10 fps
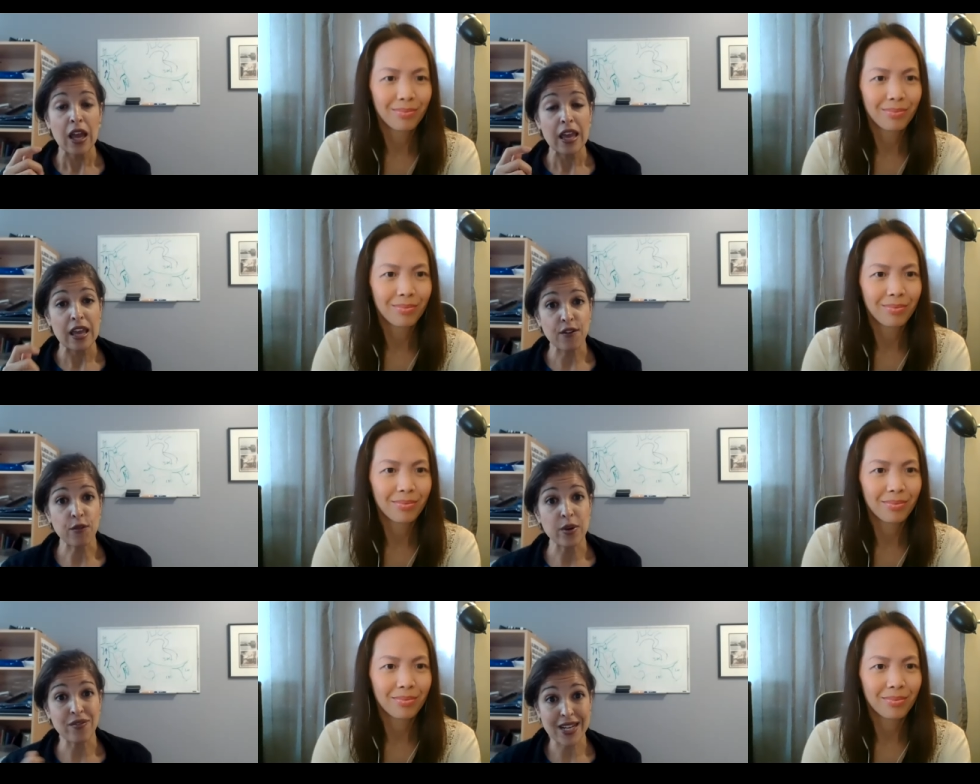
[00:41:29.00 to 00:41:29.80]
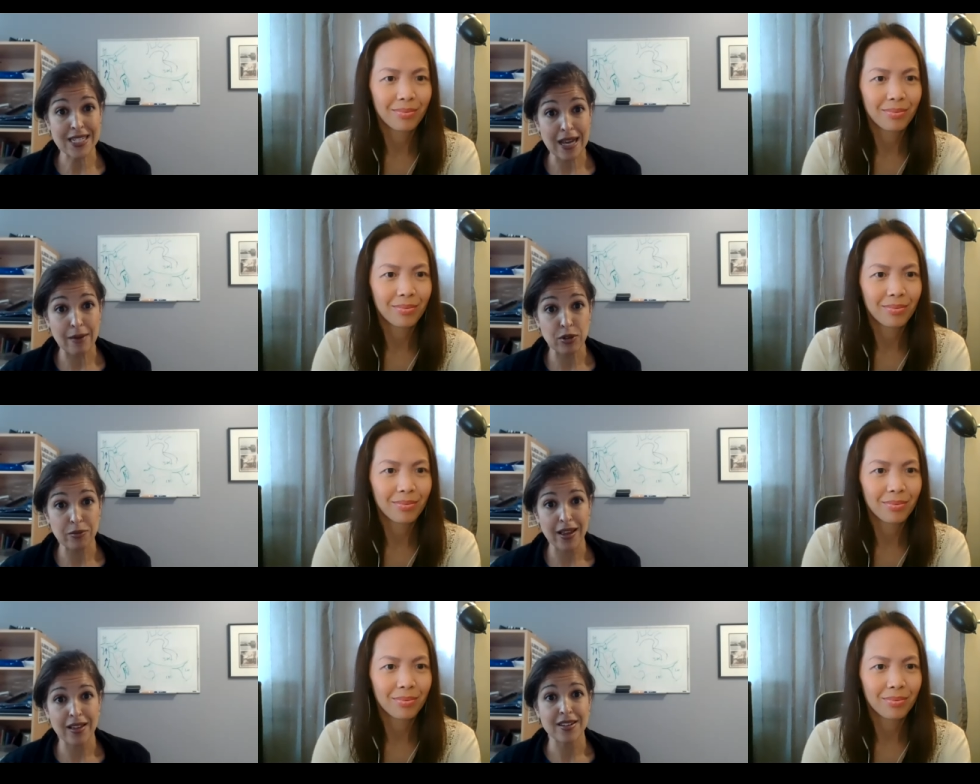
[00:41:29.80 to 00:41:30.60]
Speaker 1: If we find
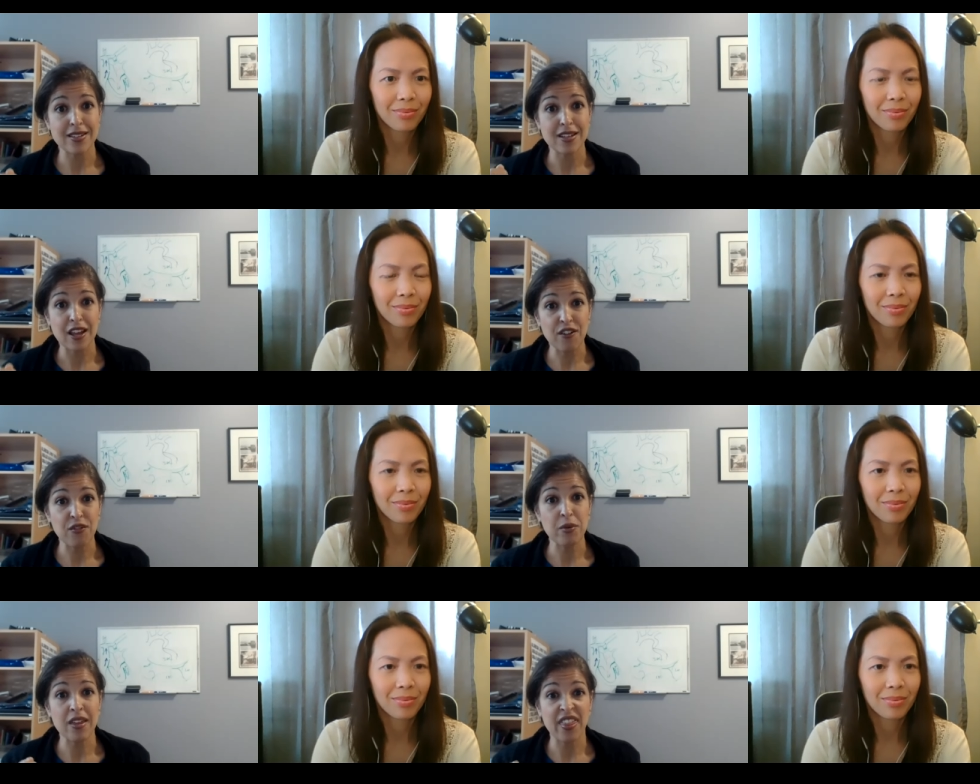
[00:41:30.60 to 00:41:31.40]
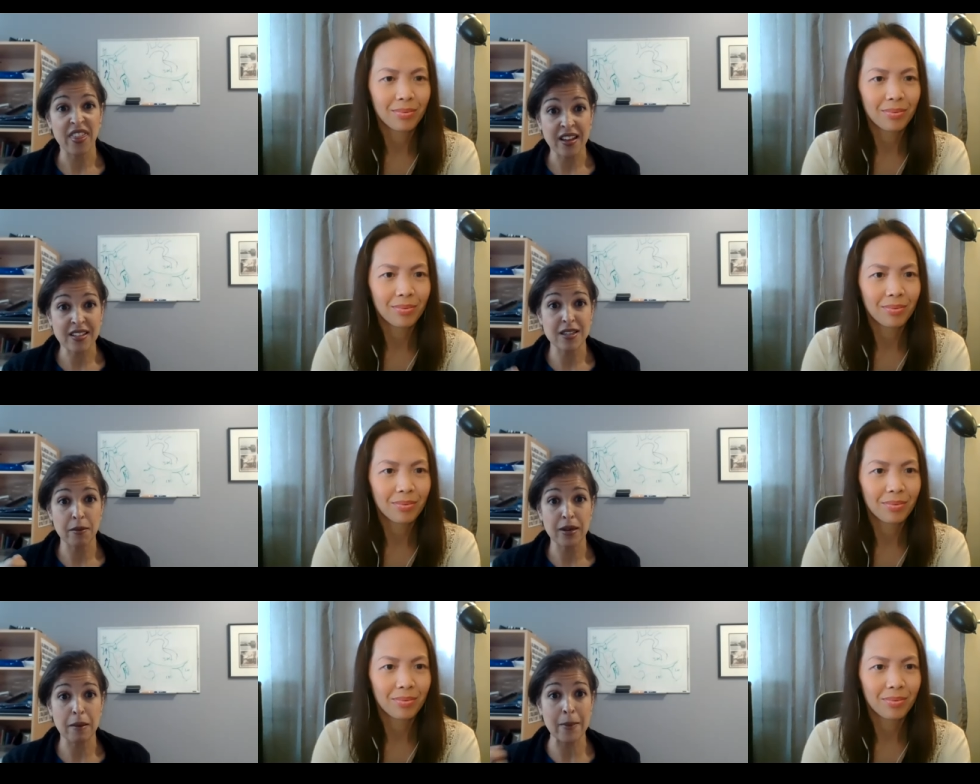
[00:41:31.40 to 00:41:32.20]
abnormalities and if we think
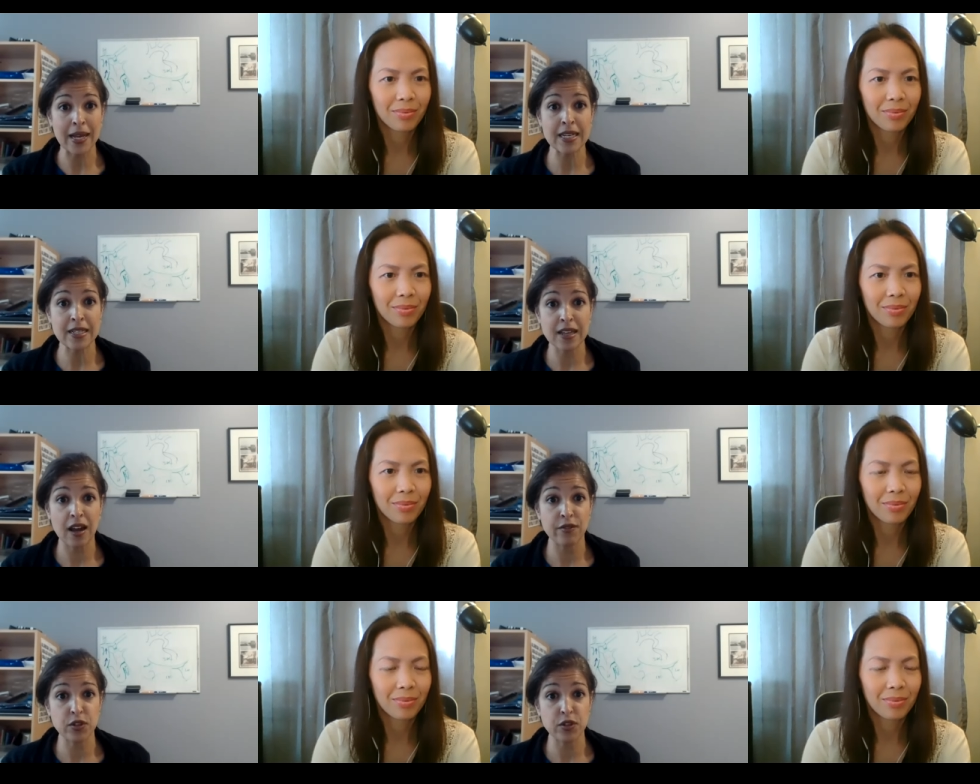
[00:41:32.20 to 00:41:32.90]
somebody might need to have a